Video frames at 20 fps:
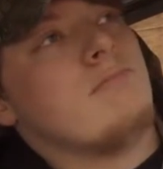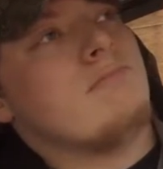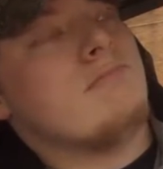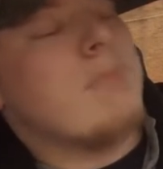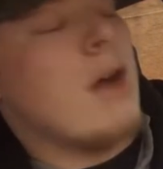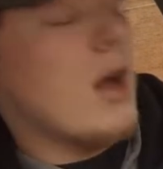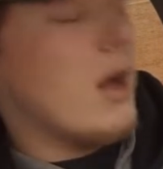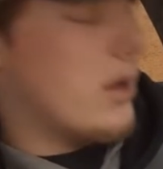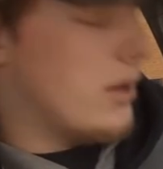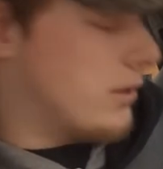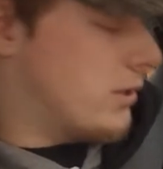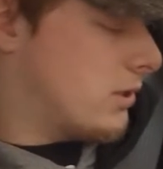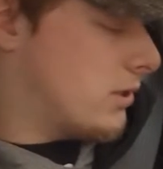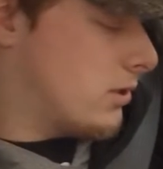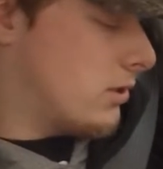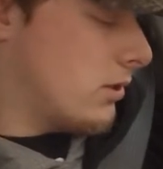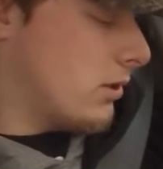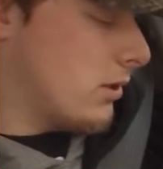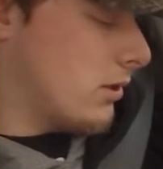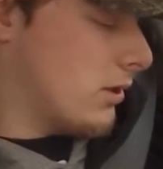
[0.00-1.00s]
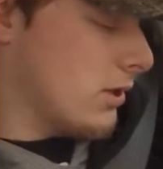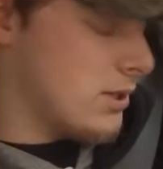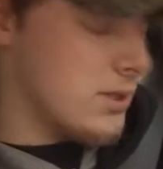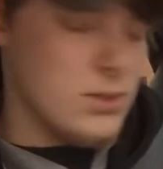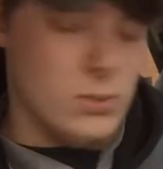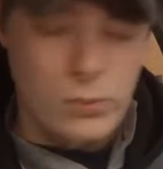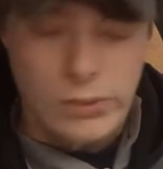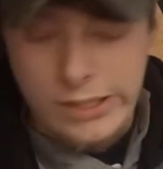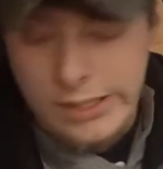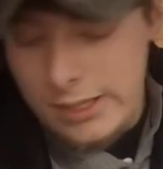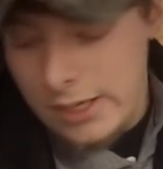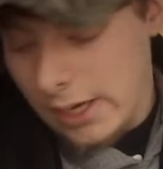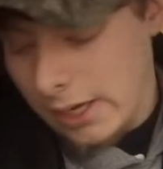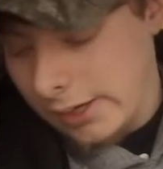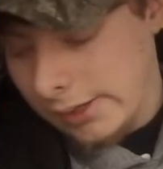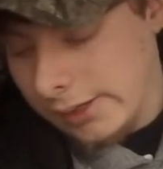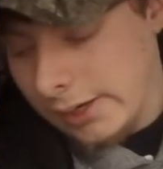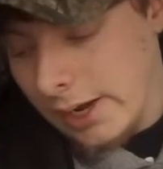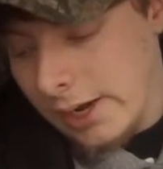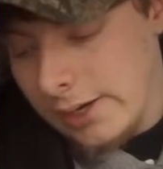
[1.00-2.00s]
But this
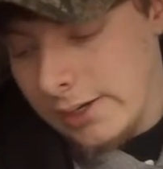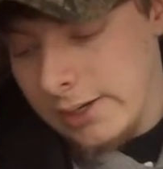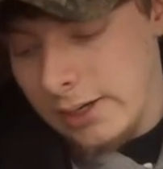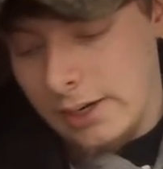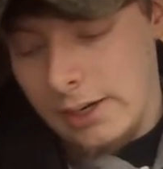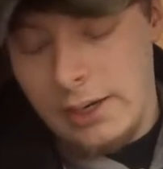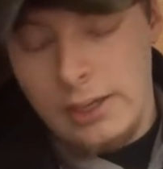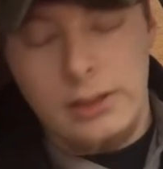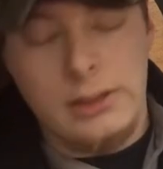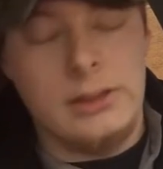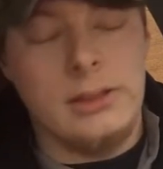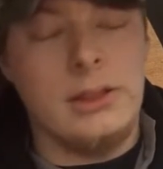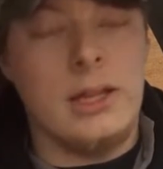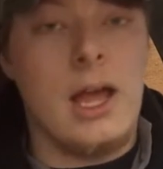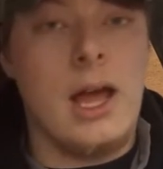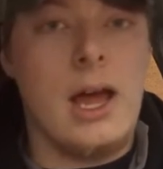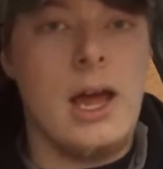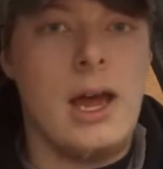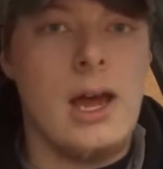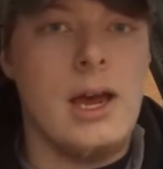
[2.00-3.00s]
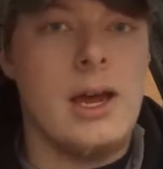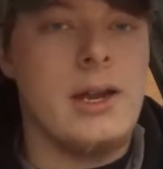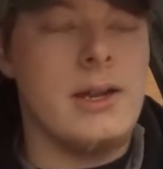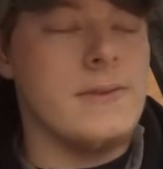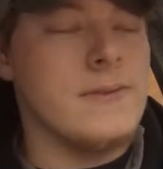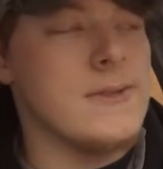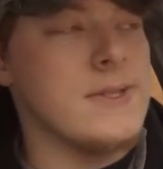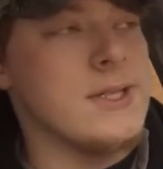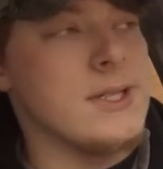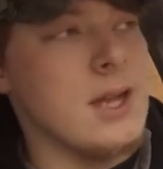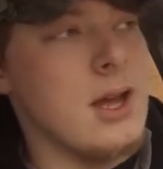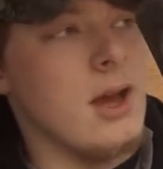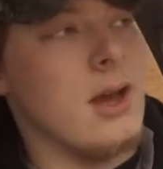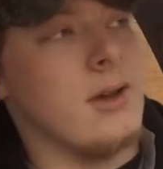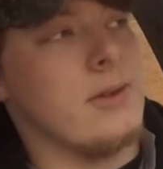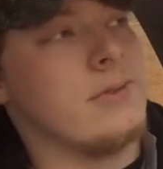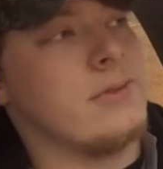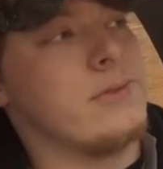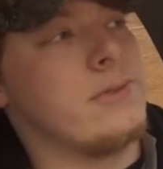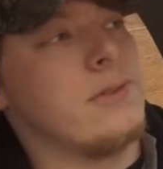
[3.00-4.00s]
weekend, I did a lot of
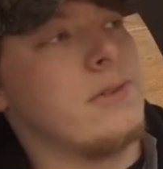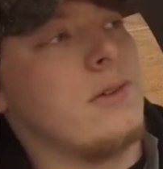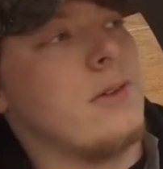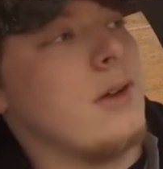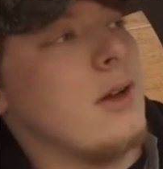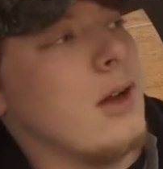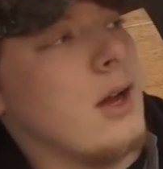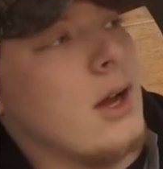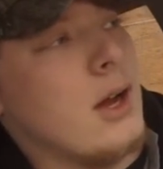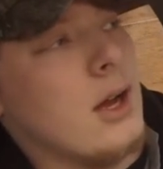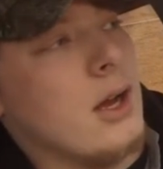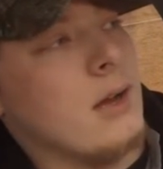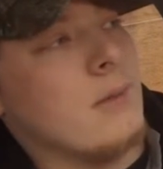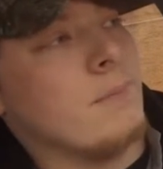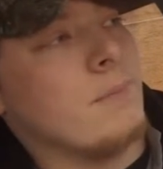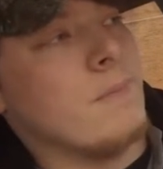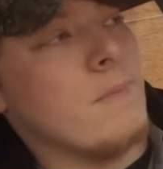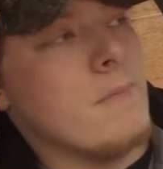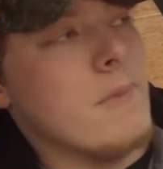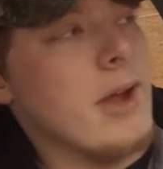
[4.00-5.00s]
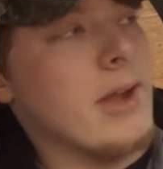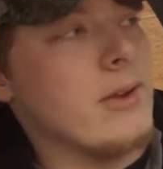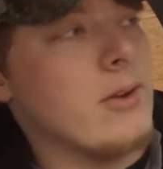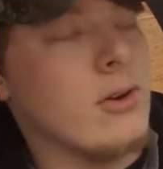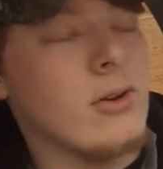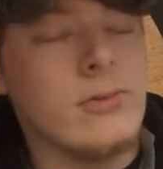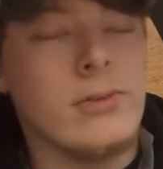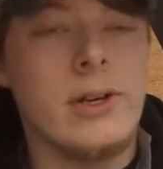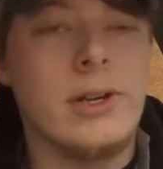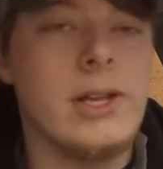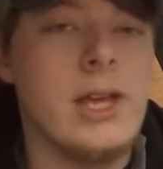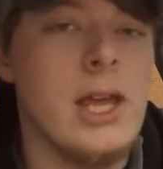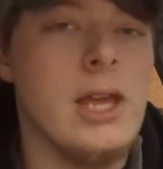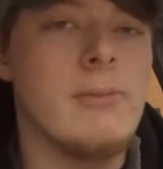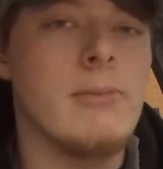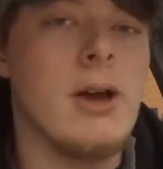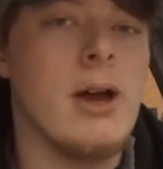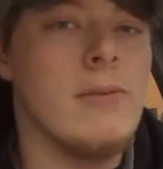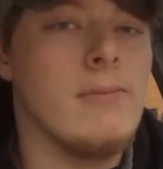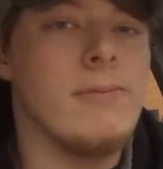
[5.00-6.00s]
stuff. My girlfriend
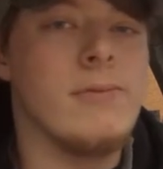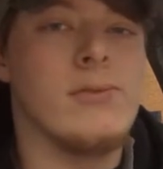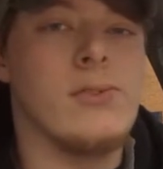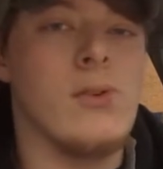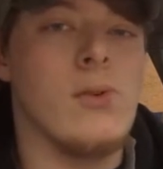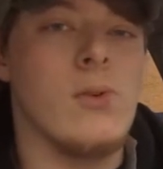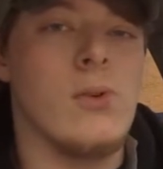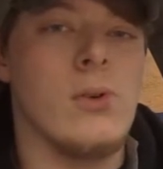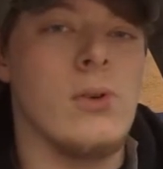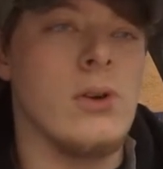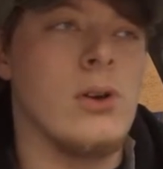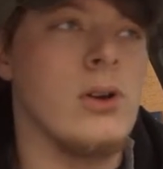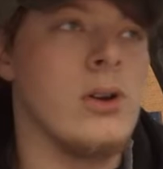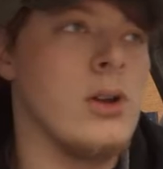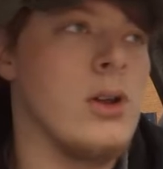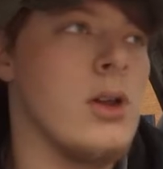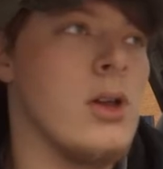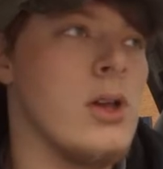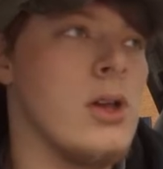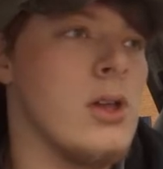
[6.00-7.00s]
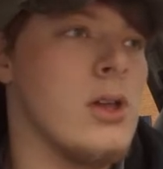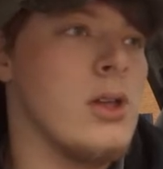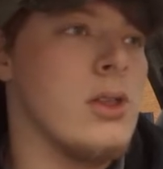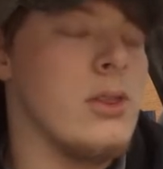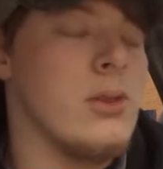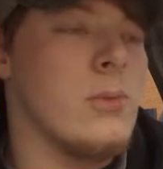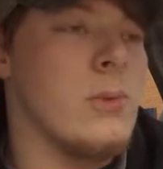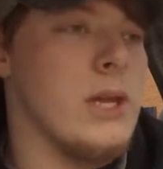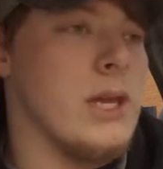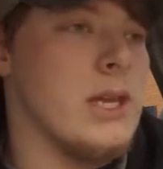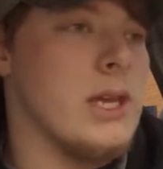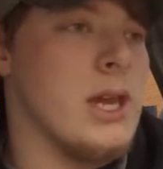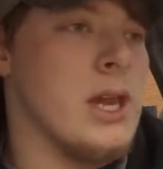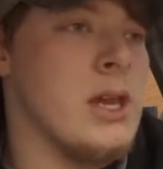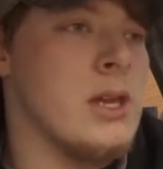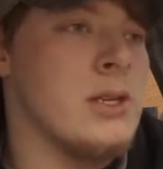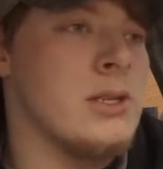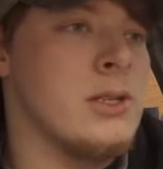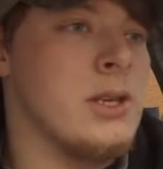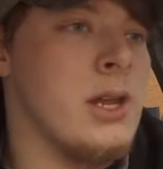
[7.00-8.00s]
came up for the
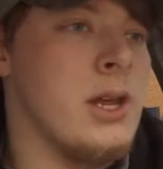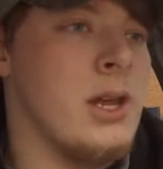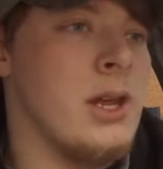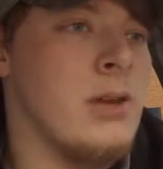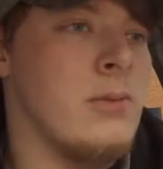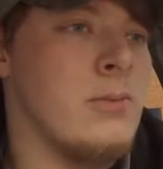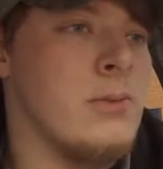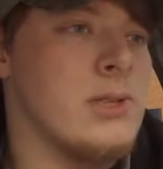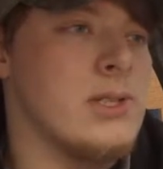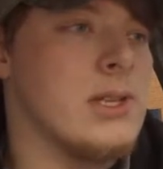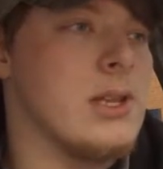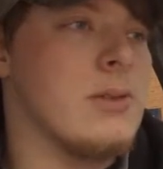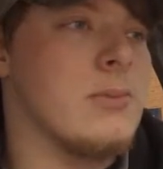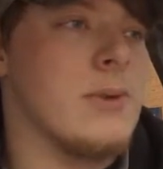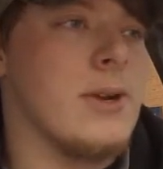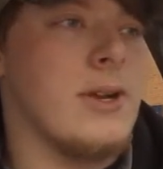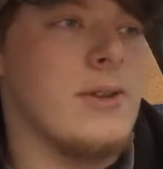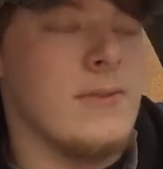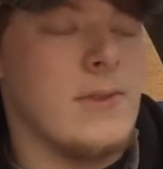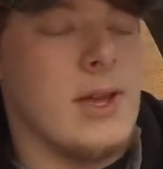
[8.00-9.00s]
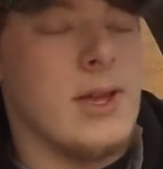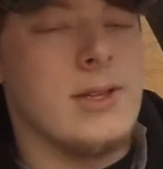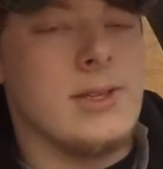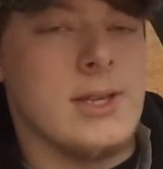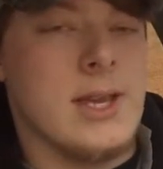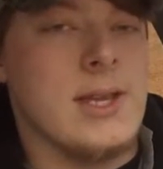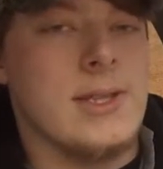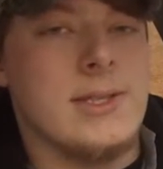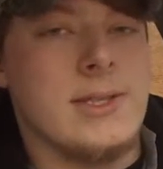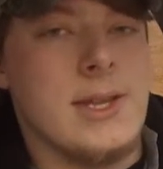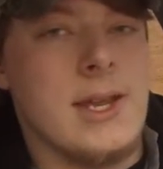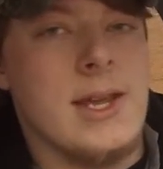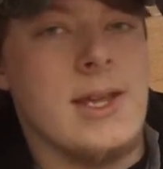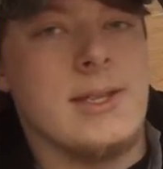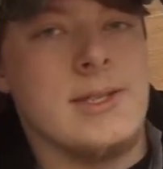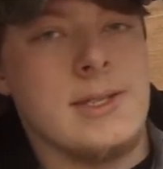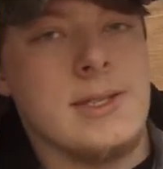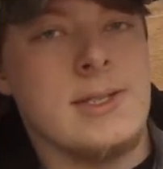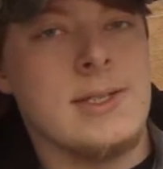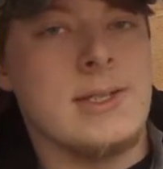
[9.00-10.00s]
weekend, and we celebrated Valentine's Day
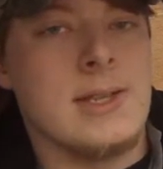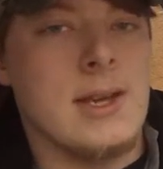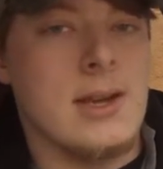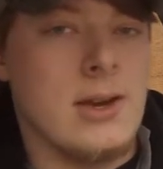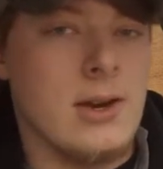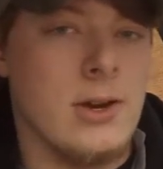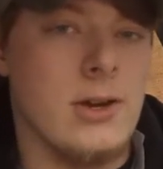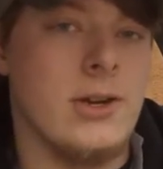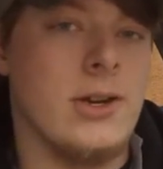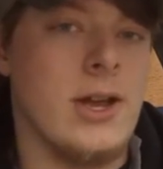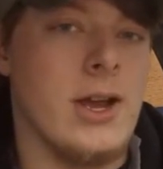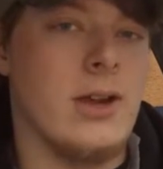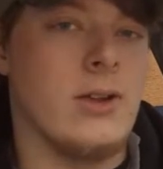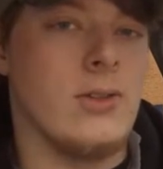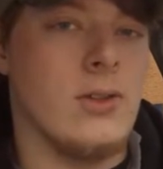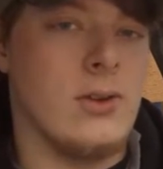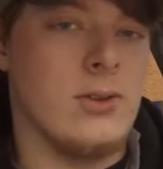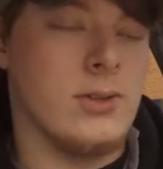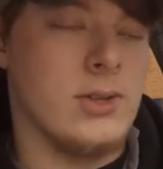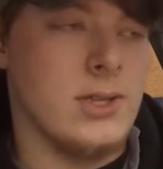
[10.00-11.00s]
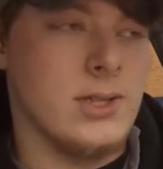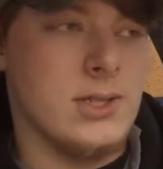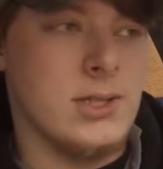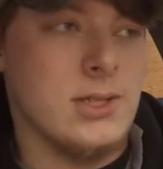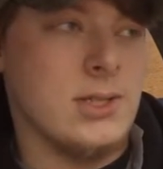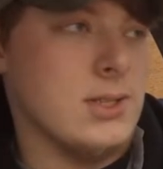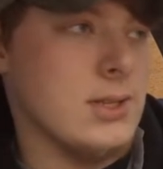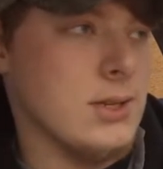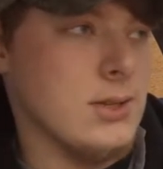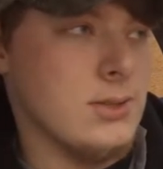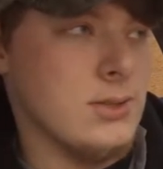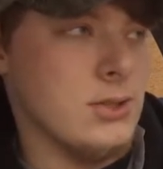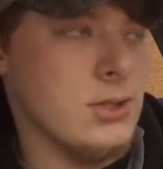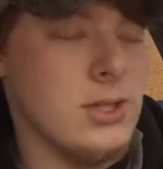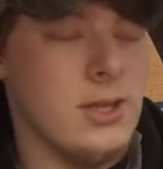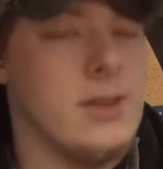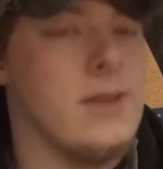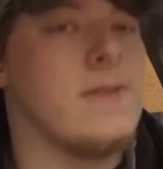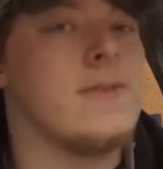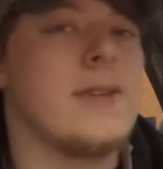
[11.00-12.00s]
since her and I are long distance, and
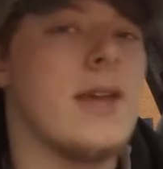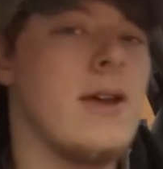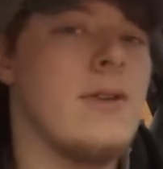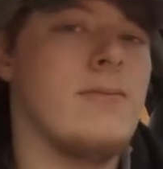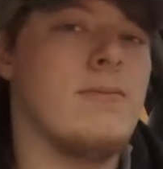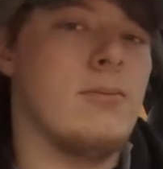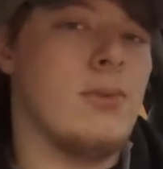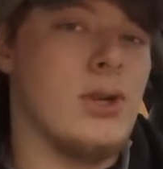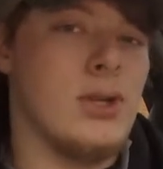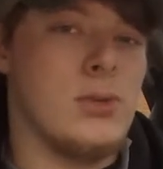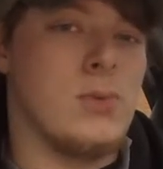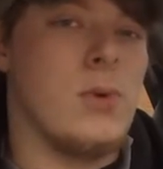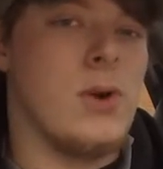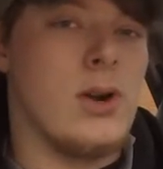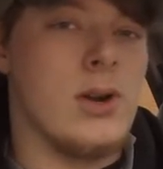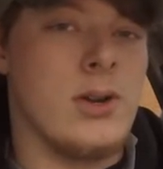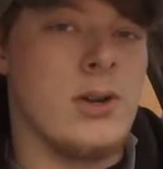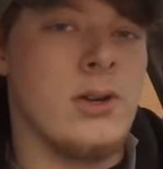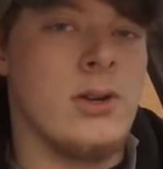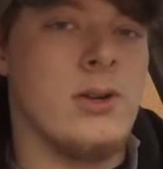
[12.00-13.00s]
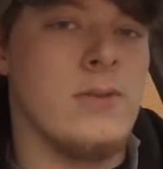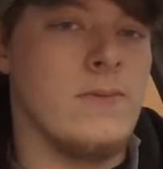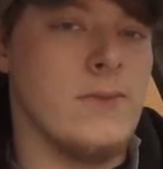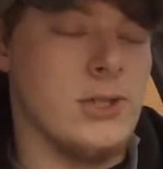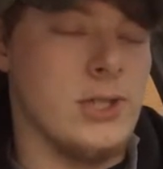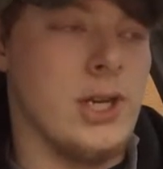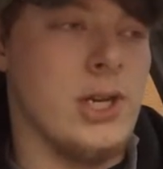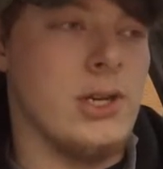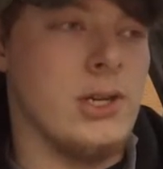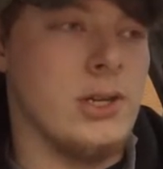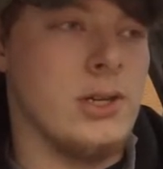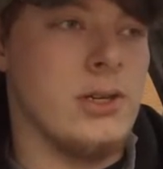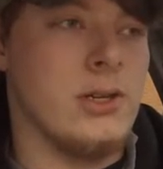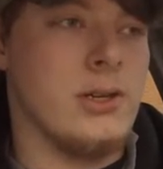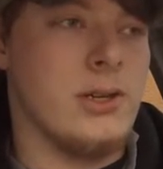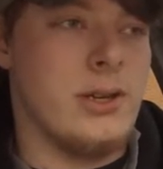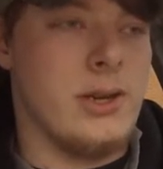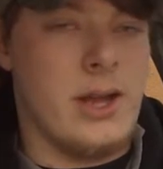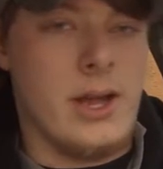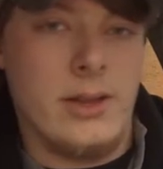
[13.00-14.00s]
she lives out in Bridgewater,
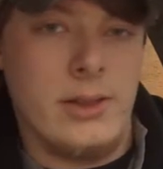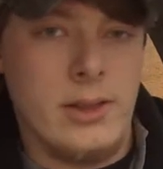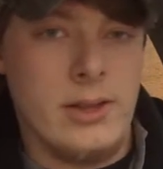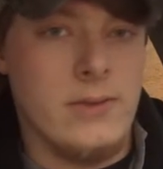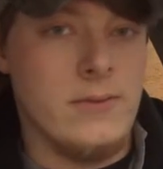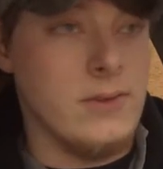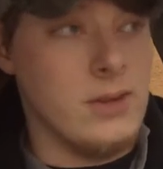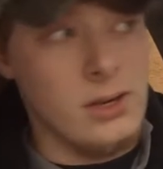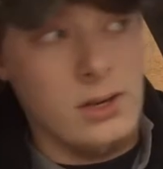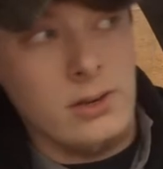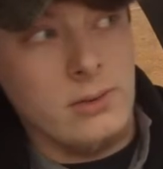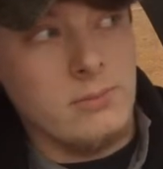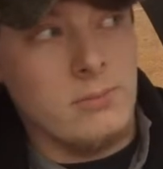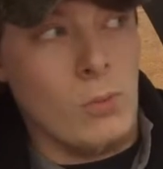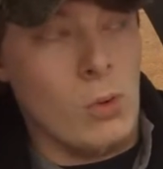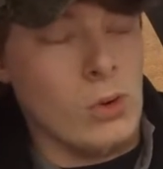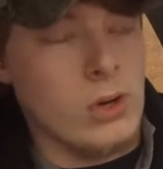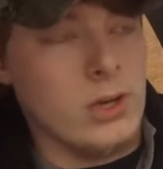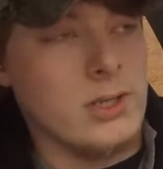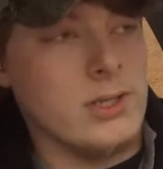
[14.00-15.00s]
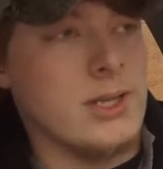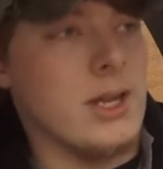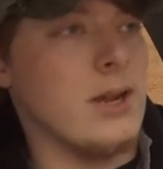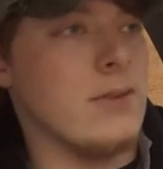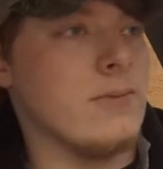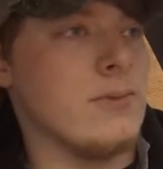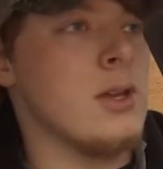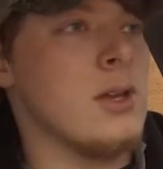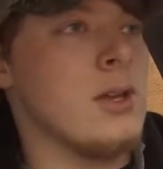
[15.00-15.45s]
Virginia, and I live here in Morgantown.